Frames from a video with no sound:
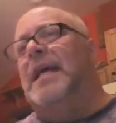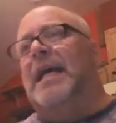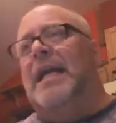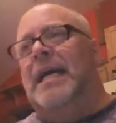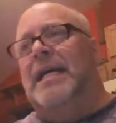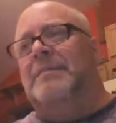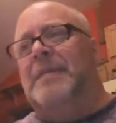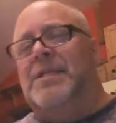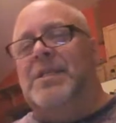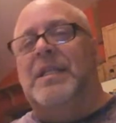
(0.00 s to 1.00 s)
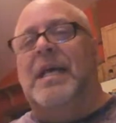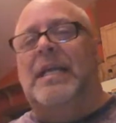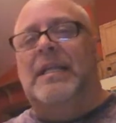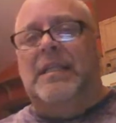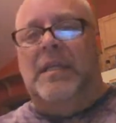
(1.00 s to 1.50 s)
And I had mentioned
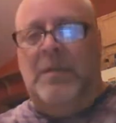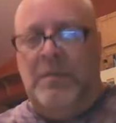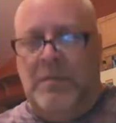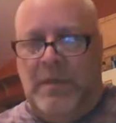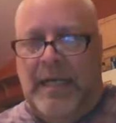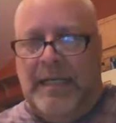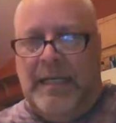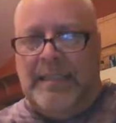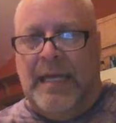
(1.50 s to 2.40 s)
that I got